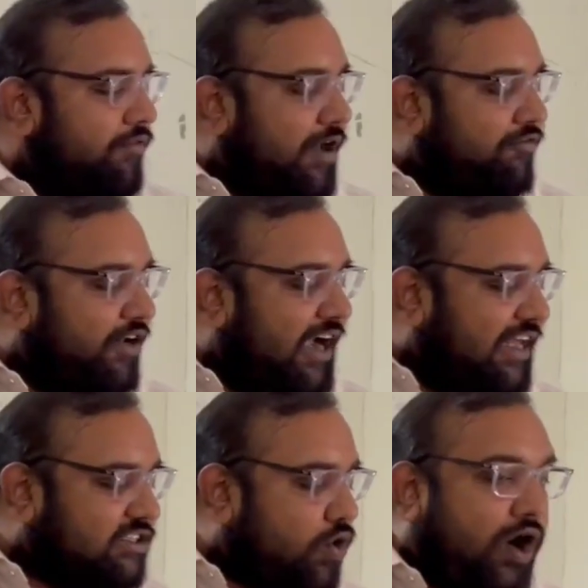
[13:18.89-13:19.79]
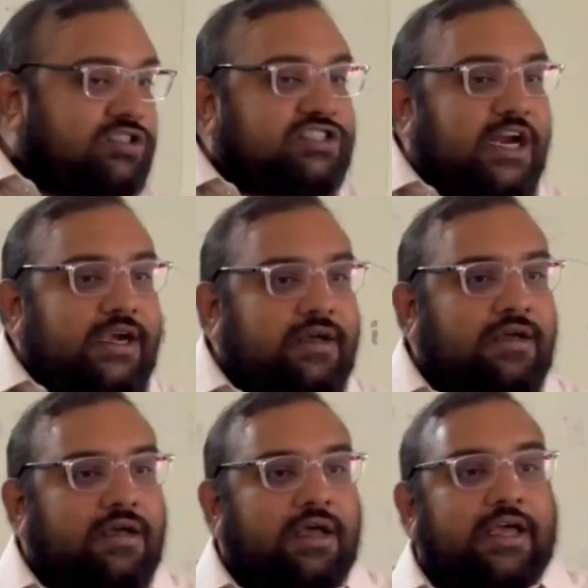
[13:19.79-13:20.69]
When field is constant,
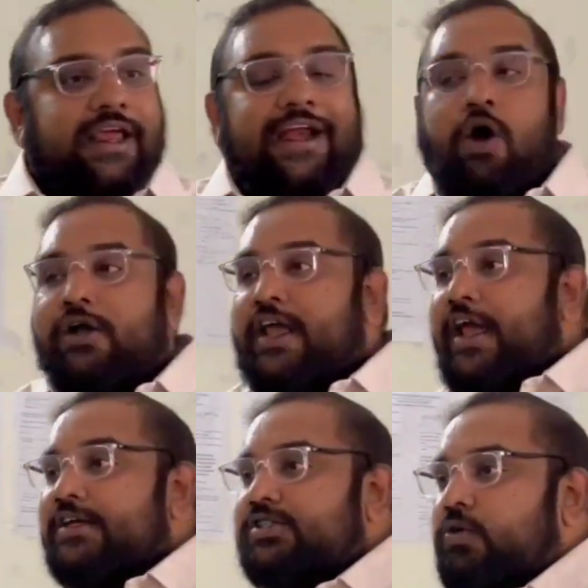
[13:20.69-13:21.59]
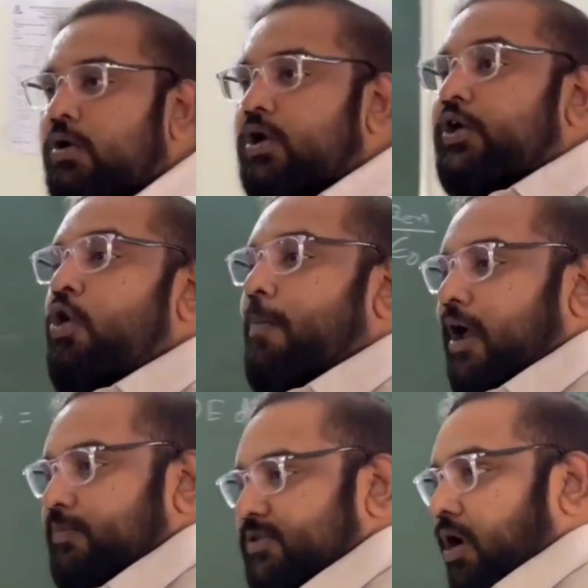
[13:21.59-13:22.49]
E dot A is equal to Q
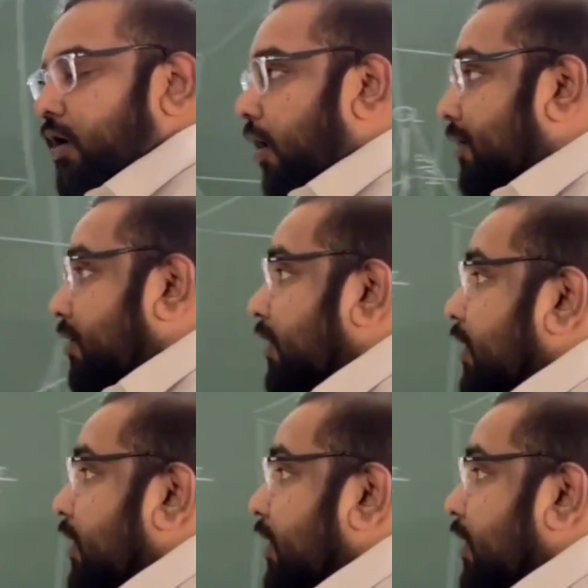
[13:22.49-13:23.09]
upon epsilon naught.